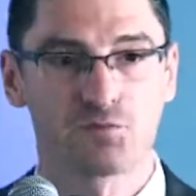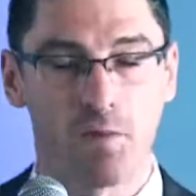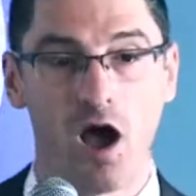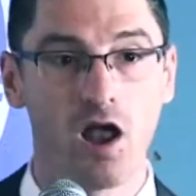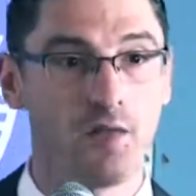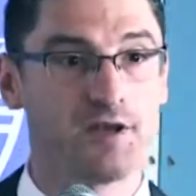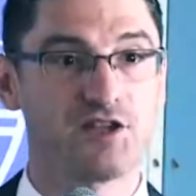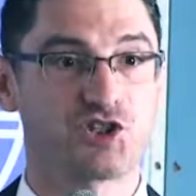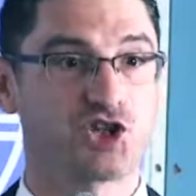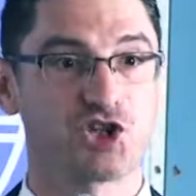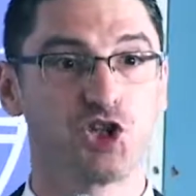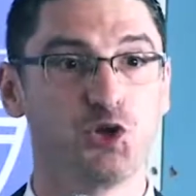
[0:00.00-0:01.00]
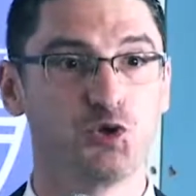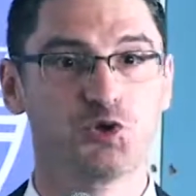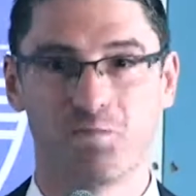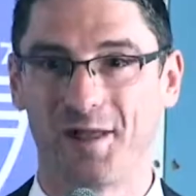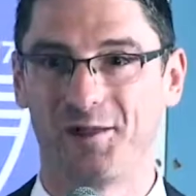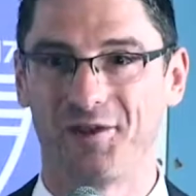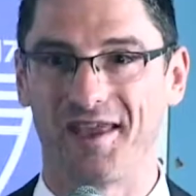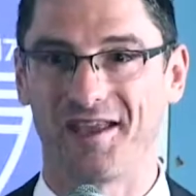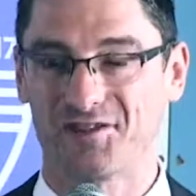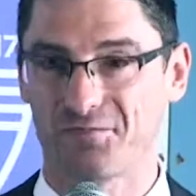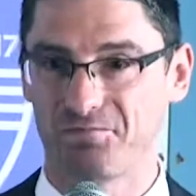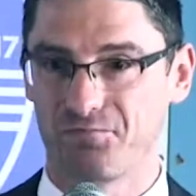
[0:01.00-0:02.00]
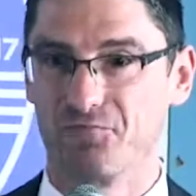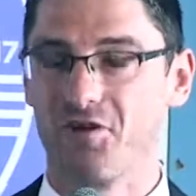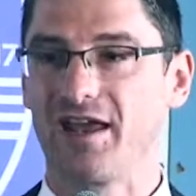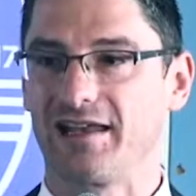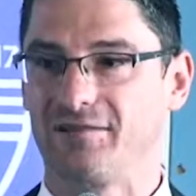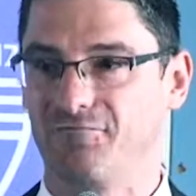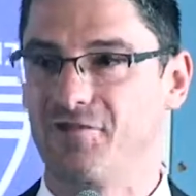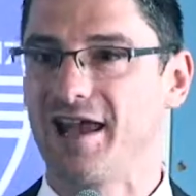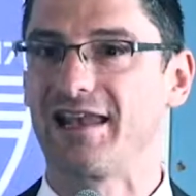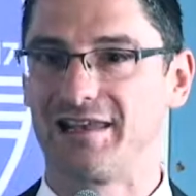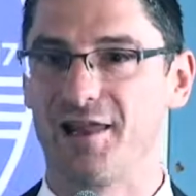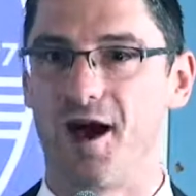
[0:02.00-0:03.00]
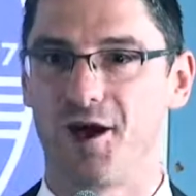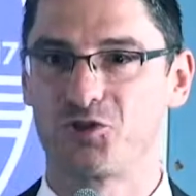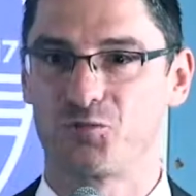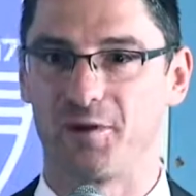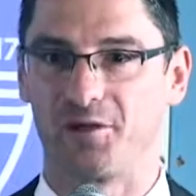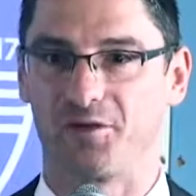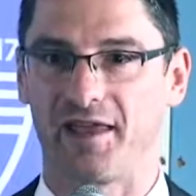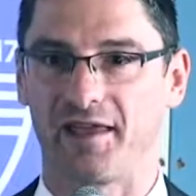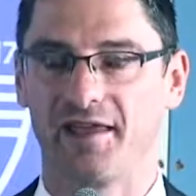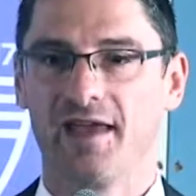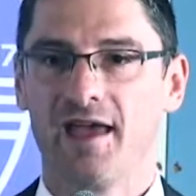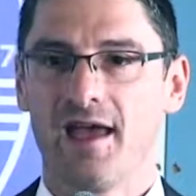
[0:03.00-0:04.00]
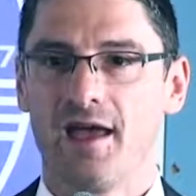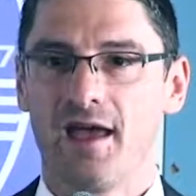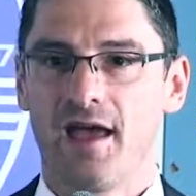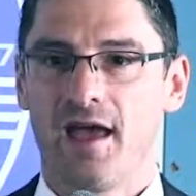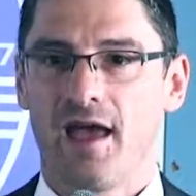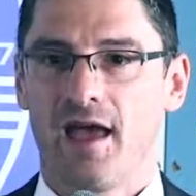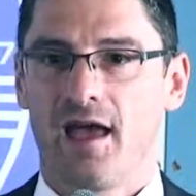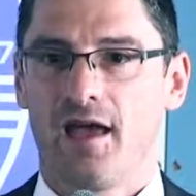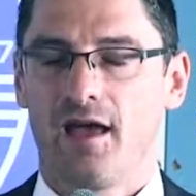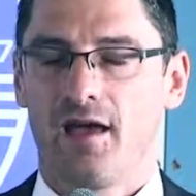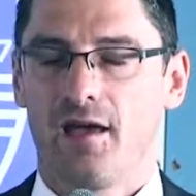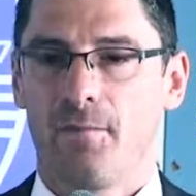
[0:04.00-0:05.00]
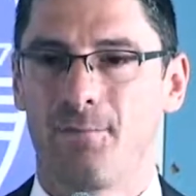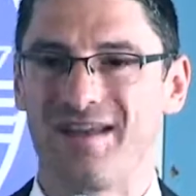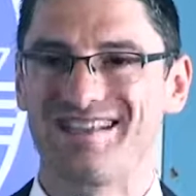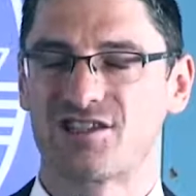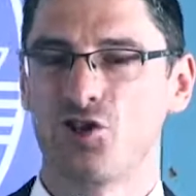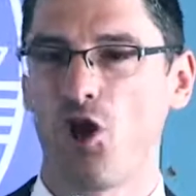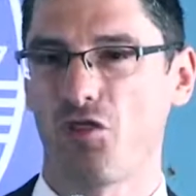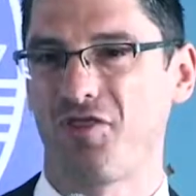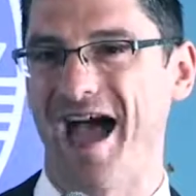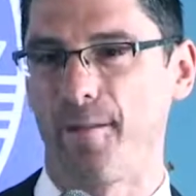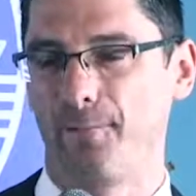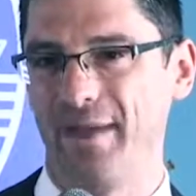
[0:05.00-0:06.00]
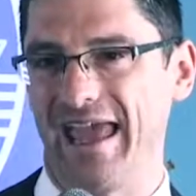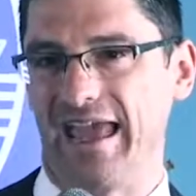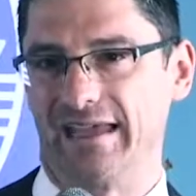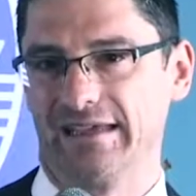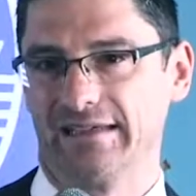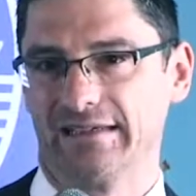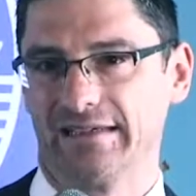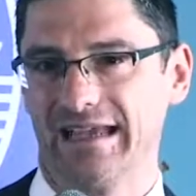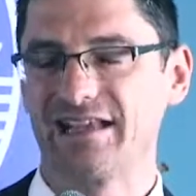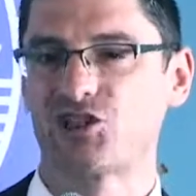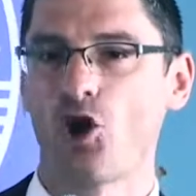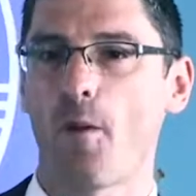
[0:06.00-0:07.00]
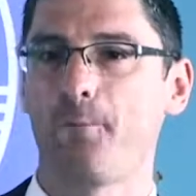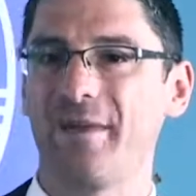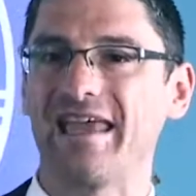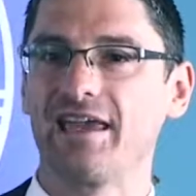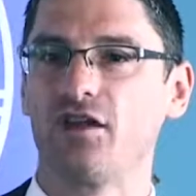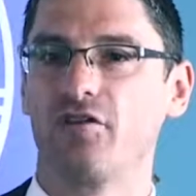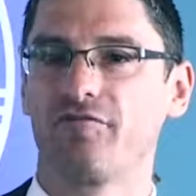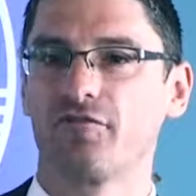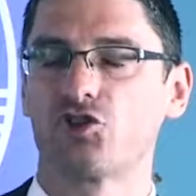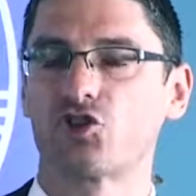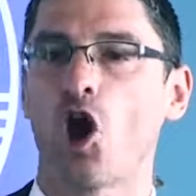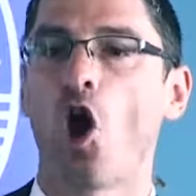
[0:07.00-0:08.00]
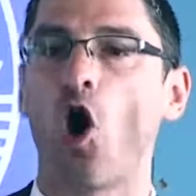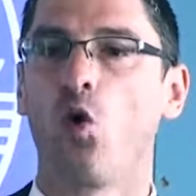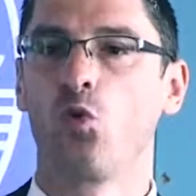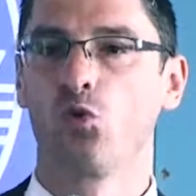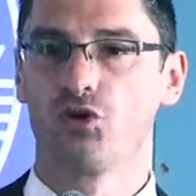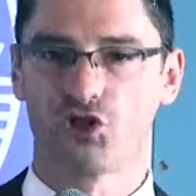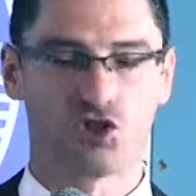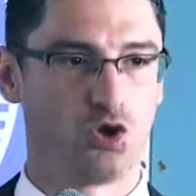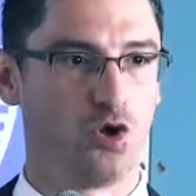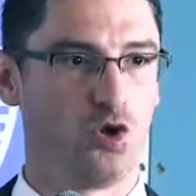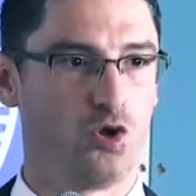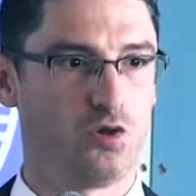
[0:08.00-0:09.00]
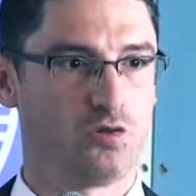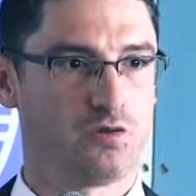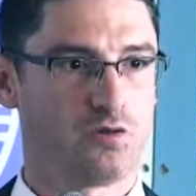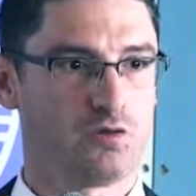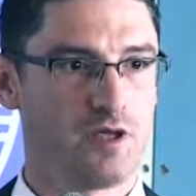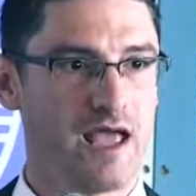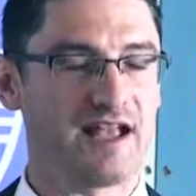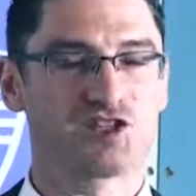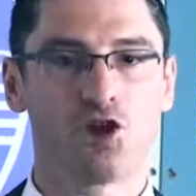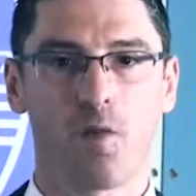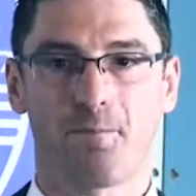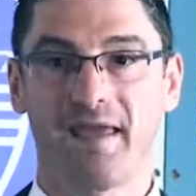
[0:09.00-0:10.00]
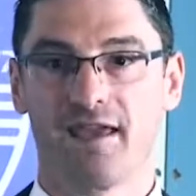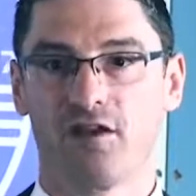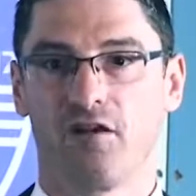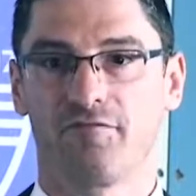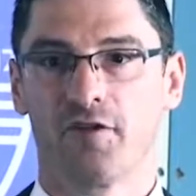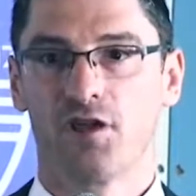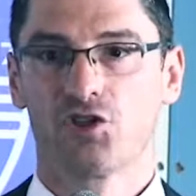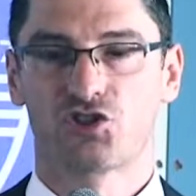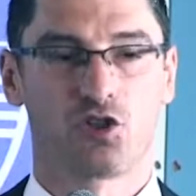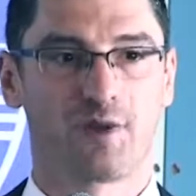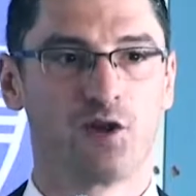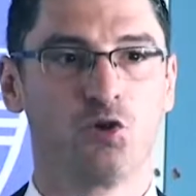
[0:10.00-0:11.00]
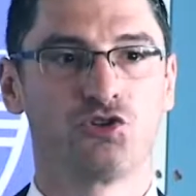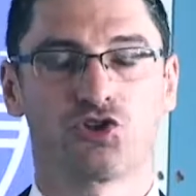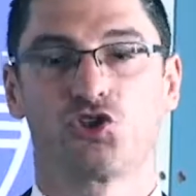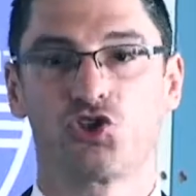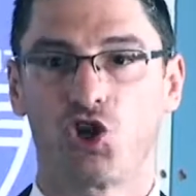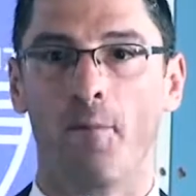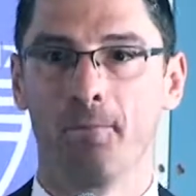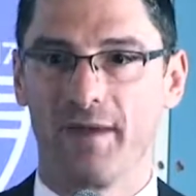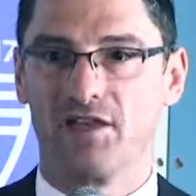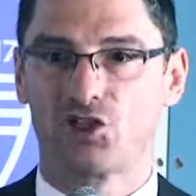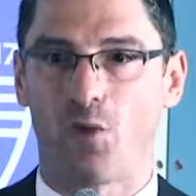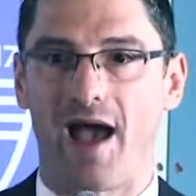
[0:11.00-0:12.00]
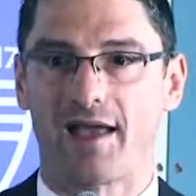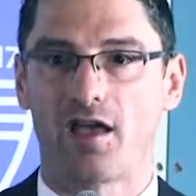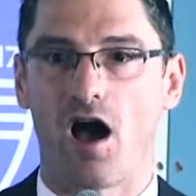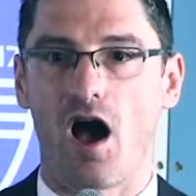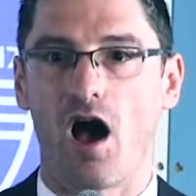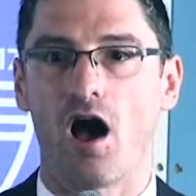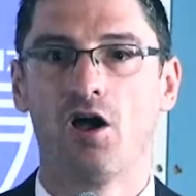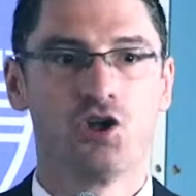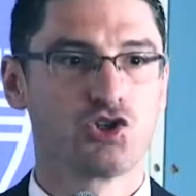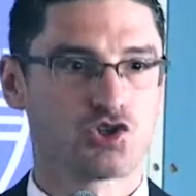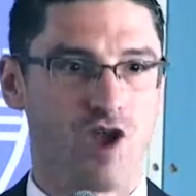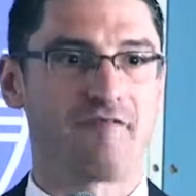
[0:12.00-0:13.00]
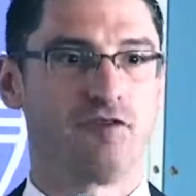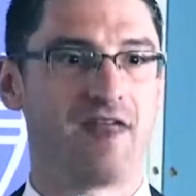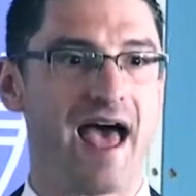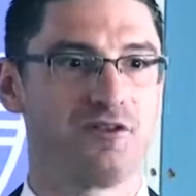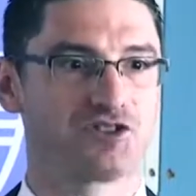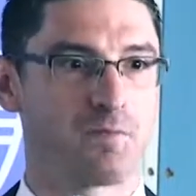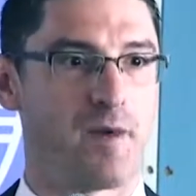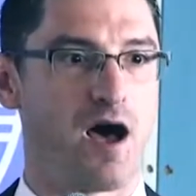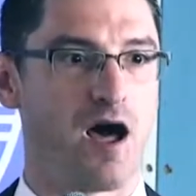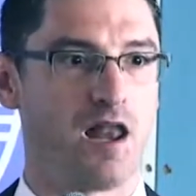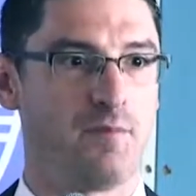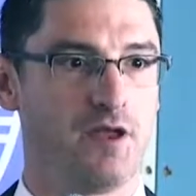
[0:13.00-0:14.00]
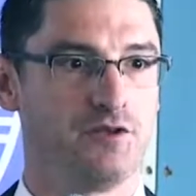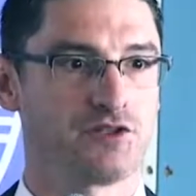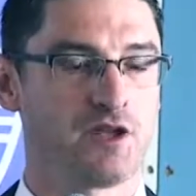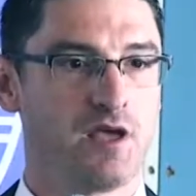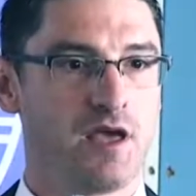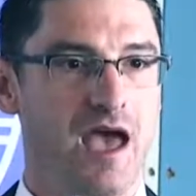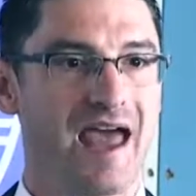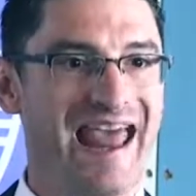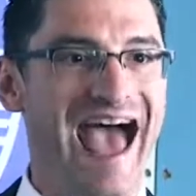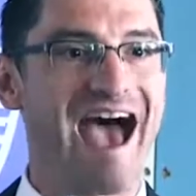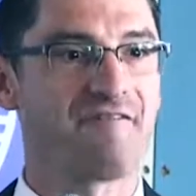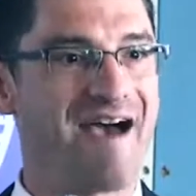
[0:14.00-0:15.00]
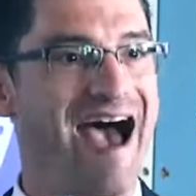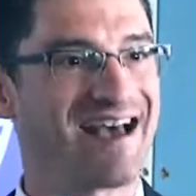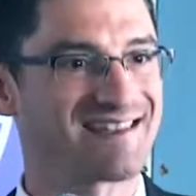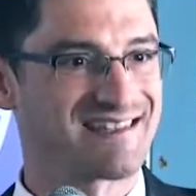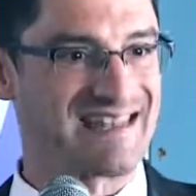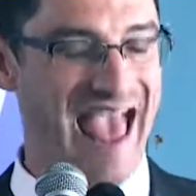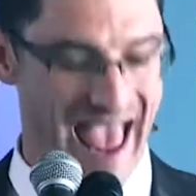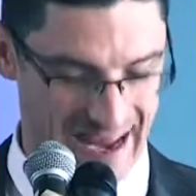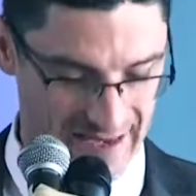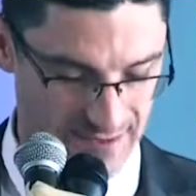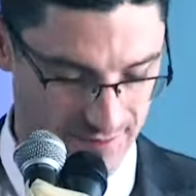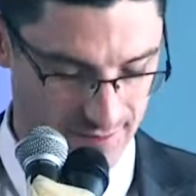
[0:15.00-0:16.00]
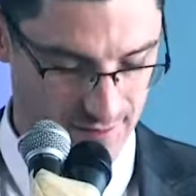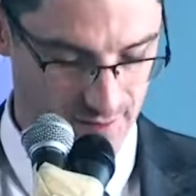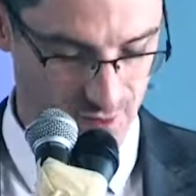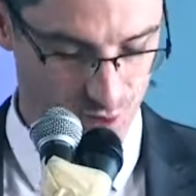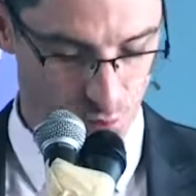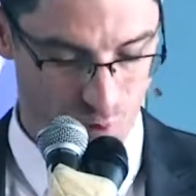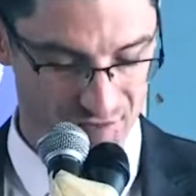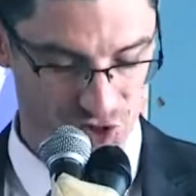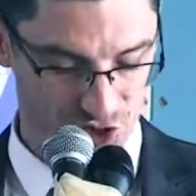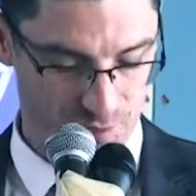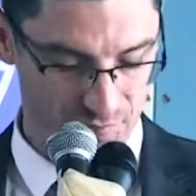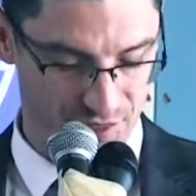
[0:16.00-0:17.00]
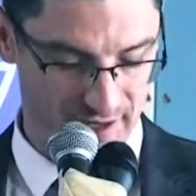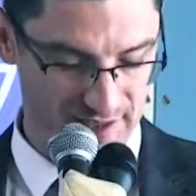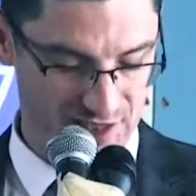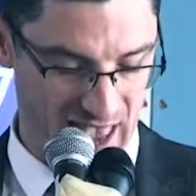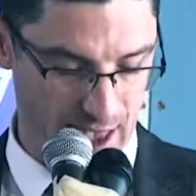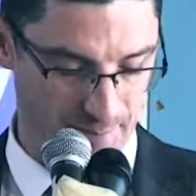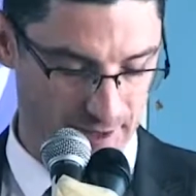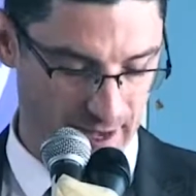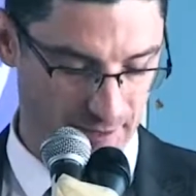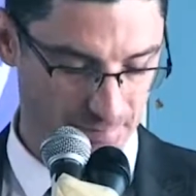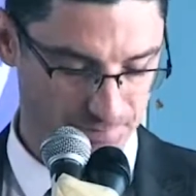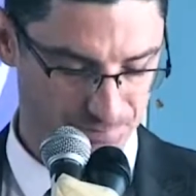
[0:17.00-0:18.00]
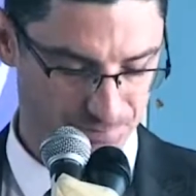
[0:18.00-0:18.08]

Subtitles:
Parliament is a huge building. It's a really, really large building. But it's not that big. It's not big enough to hold us all. It's not big enough so that we can all just jump into our car, travel down to Parliament and have our say when something is happening.